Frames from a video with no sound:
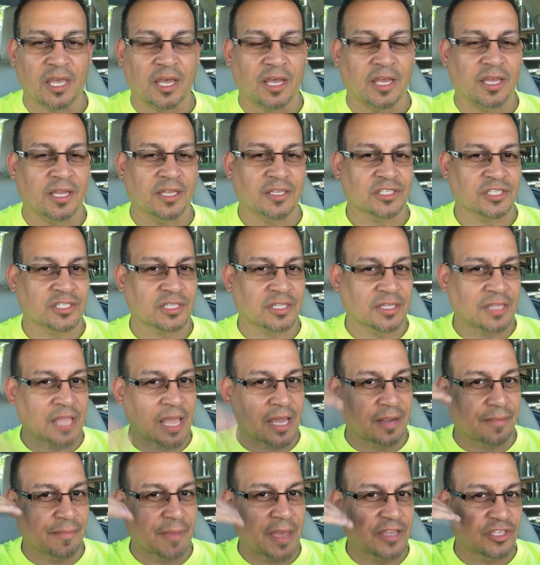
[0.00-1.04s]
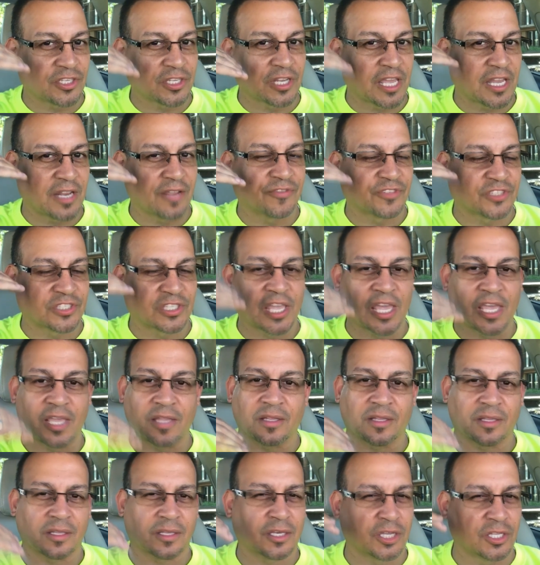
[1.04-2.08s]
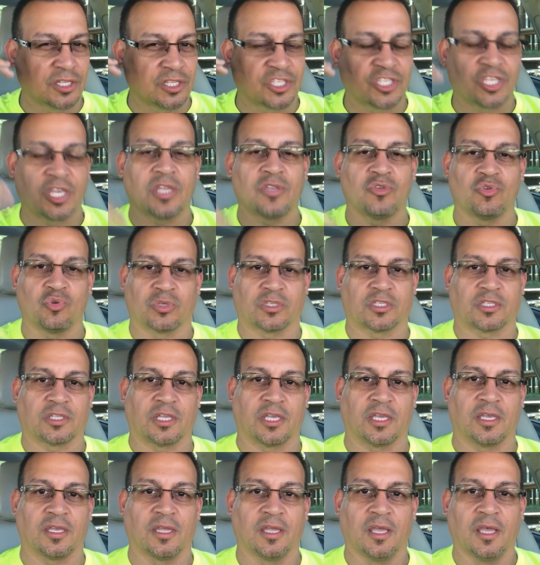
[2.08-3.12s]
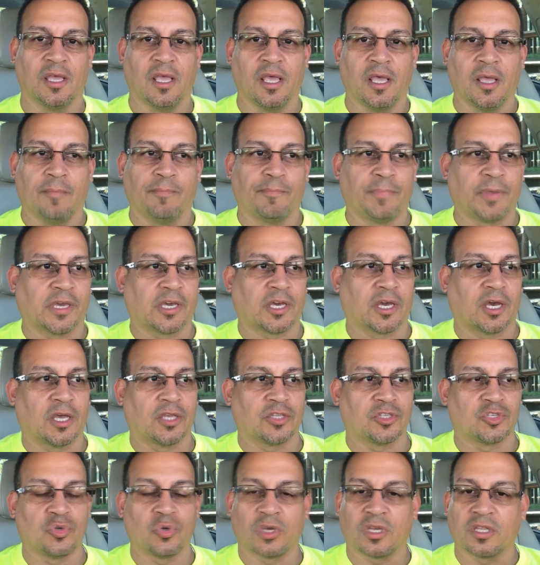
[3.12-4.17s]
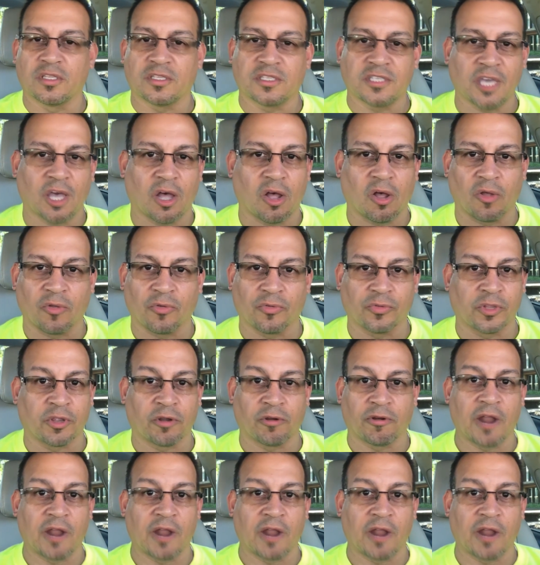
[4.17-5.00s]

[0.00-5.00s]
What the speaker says: that imaginative state continuously, because you can tell they're